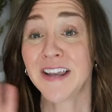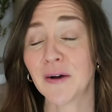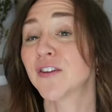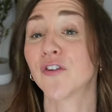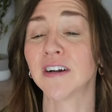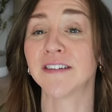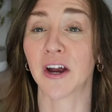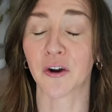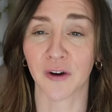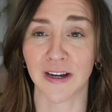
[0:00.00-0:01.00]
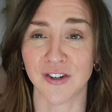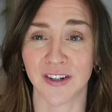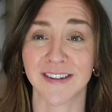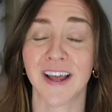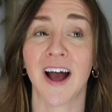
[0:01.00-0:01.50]
Now as far as
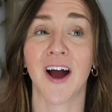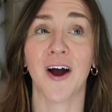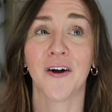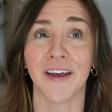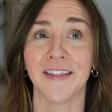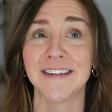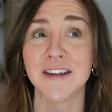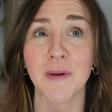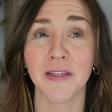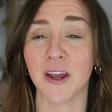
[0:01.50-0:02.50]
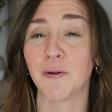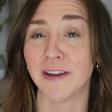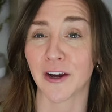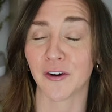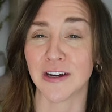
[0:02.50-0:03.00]
decorations, okay, this is my thing with
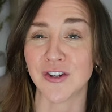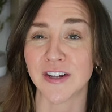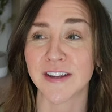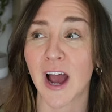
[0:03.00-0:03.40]
decorations.